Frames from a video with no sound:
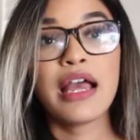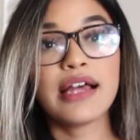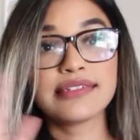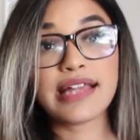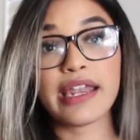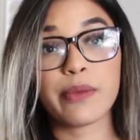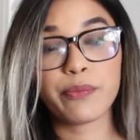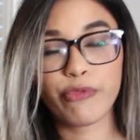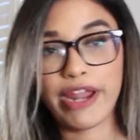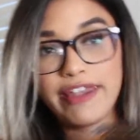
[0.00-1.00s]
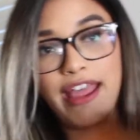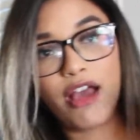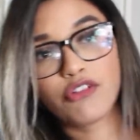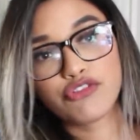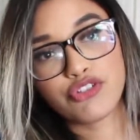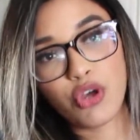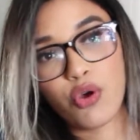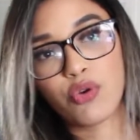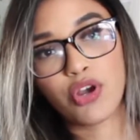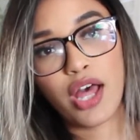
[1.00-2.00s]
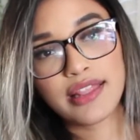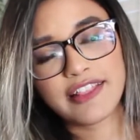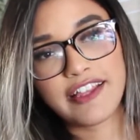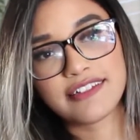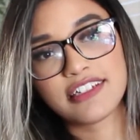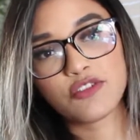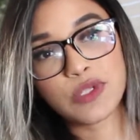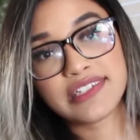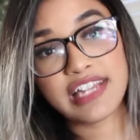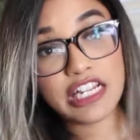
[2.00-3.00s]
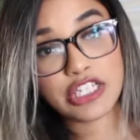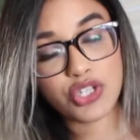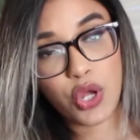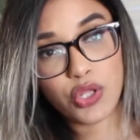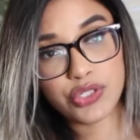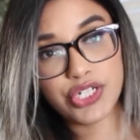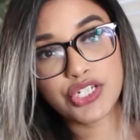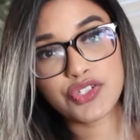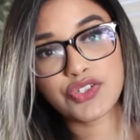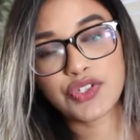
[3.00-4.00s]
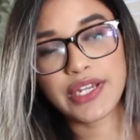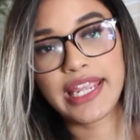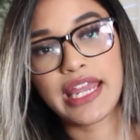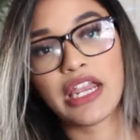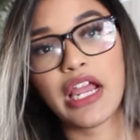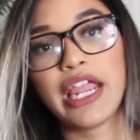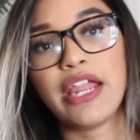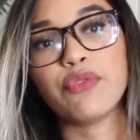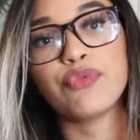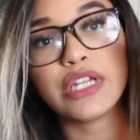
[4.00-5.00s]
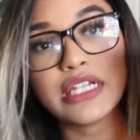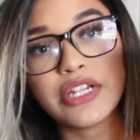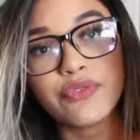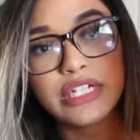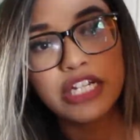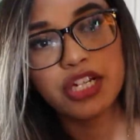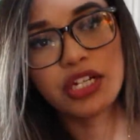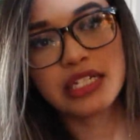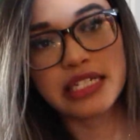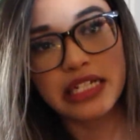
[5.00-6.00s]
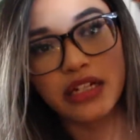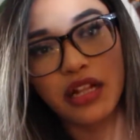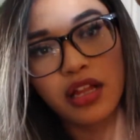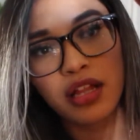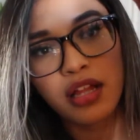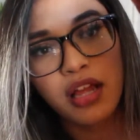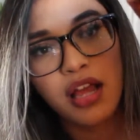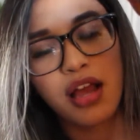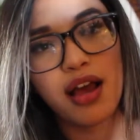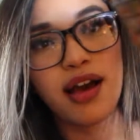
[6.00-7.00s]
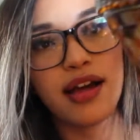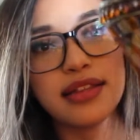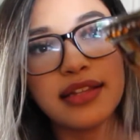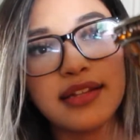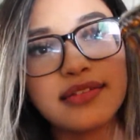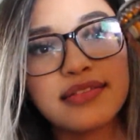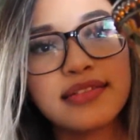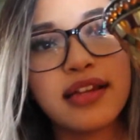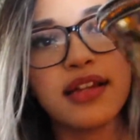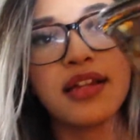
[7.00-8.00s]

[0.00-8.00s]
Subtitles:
setup right now. So got this. This was $6. So again, a really good deal on this.